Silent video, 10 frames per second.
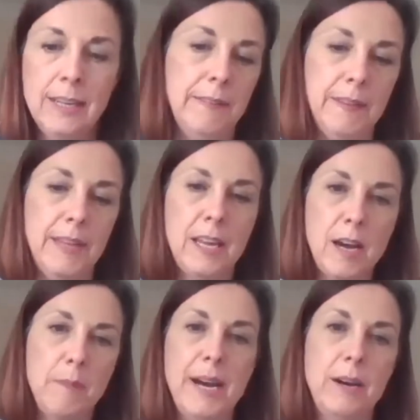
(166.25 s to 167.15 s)
and then they
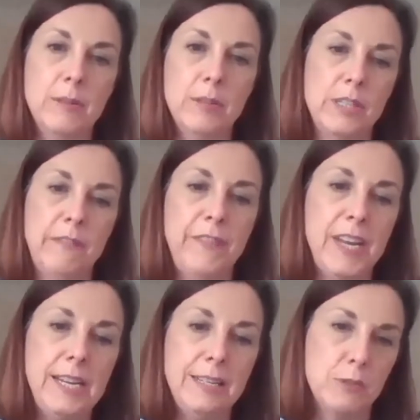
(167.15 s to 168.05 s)
come out to
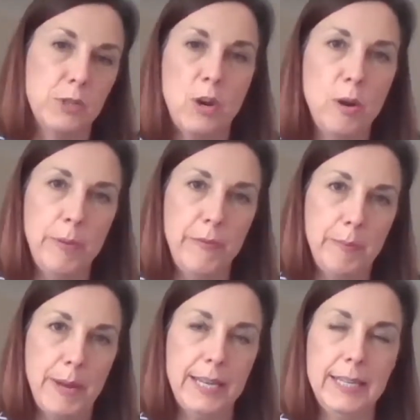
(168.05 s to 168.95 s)
feed on top of the
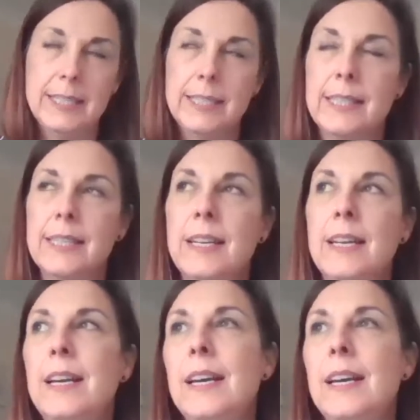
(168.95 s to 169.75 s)
pallets.